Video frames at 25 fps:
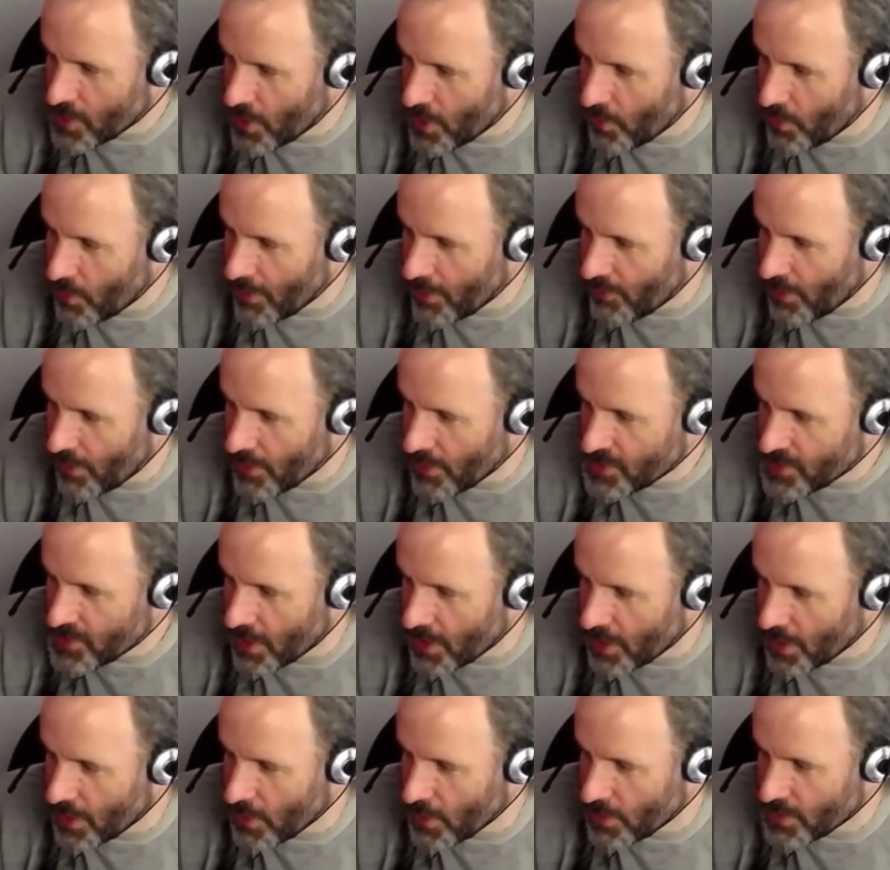We have all of a sudden a
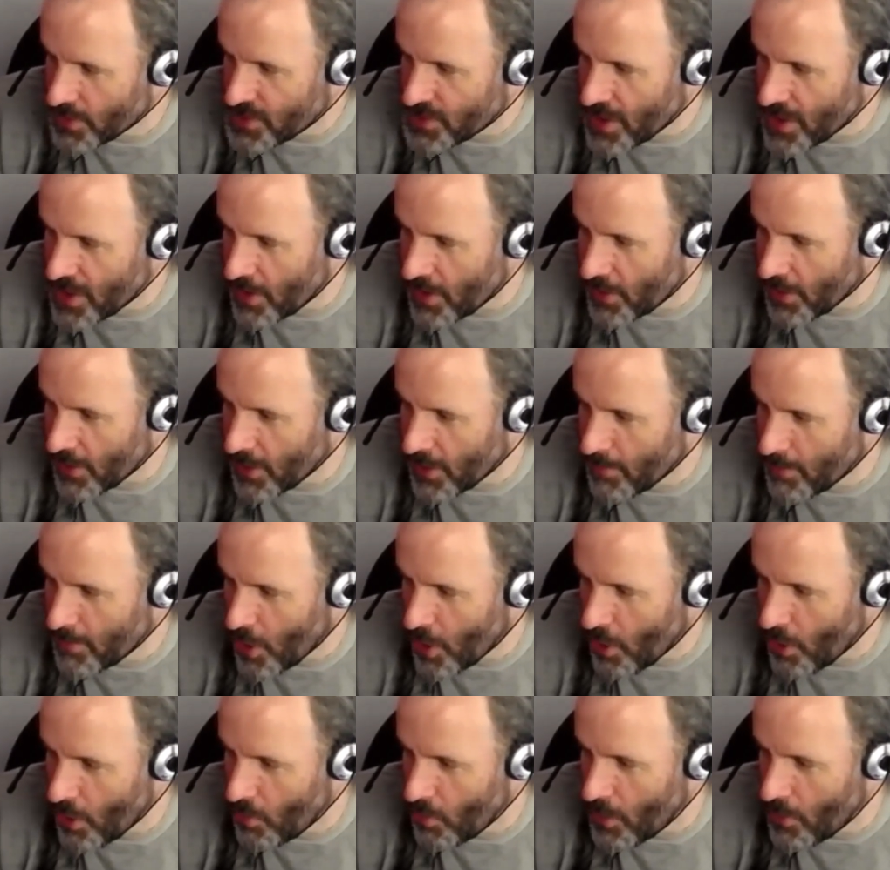gold standard and can
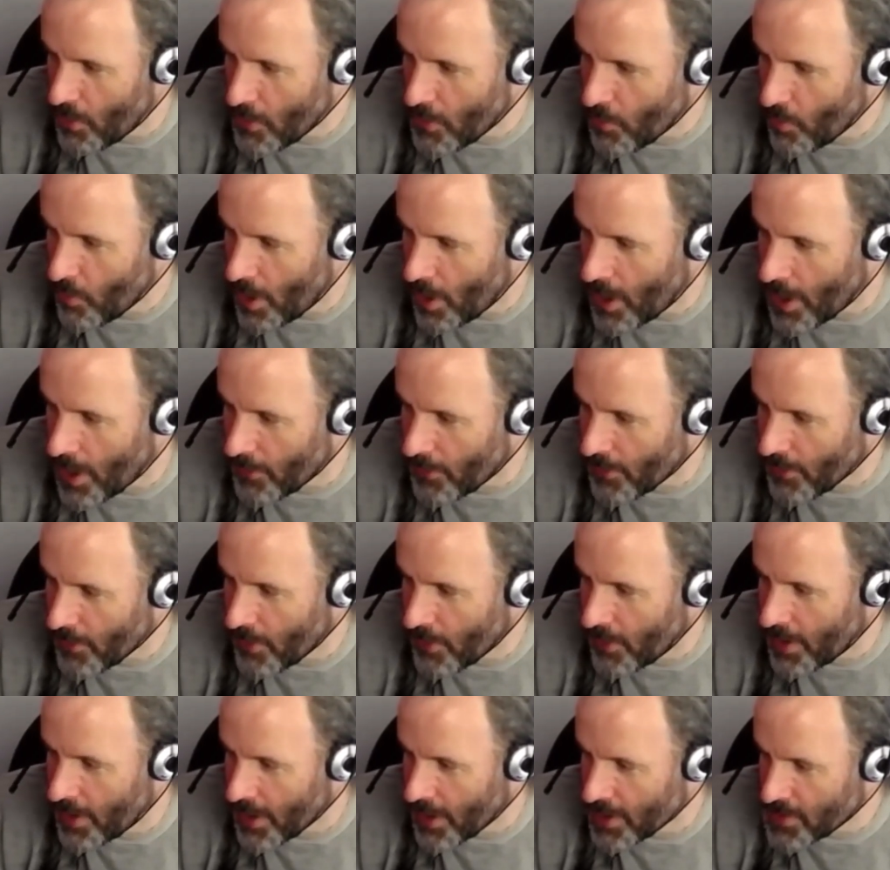borrow what we want while
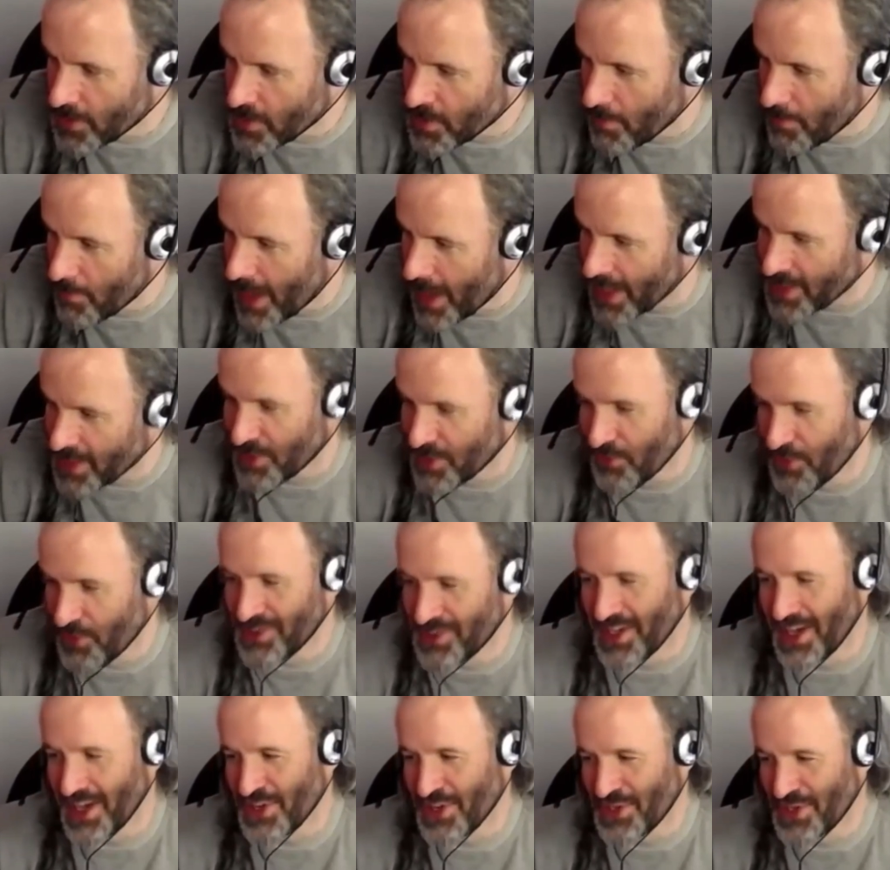earning us a massive
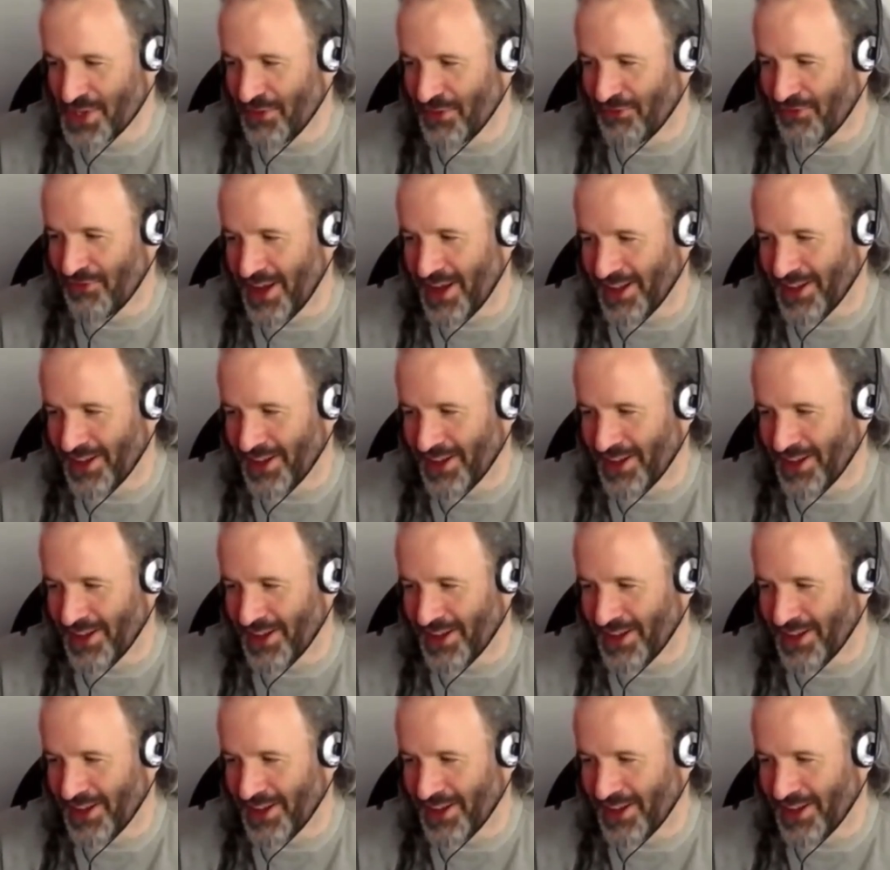recession to follow.